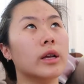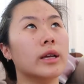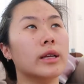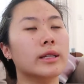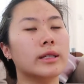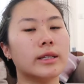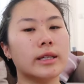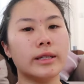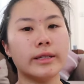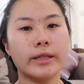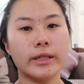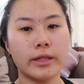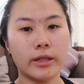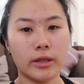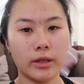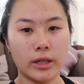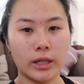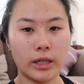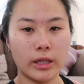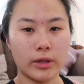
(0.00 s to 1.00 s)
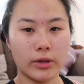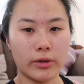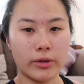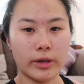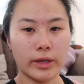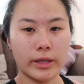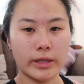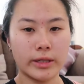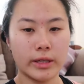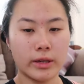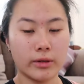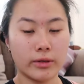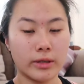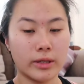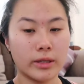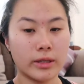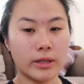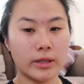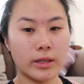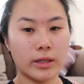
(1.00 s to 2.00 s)
It says it's 30 degrees
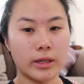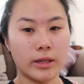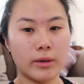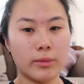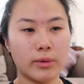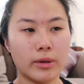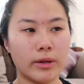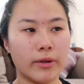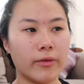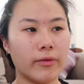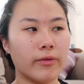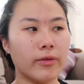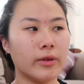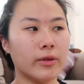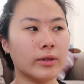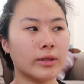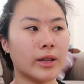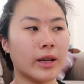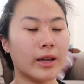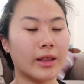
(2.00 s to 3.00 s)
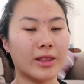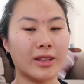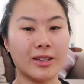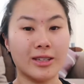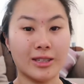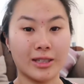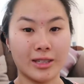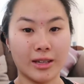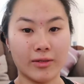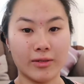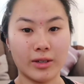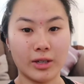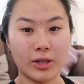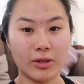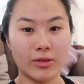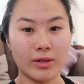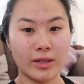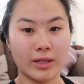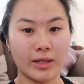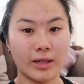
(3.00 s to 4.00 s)
Celsius here, but it feels like 37
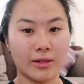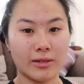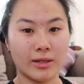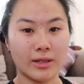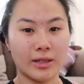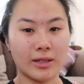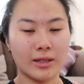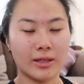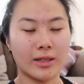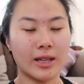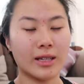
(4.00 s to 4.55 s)
degrees Celsius.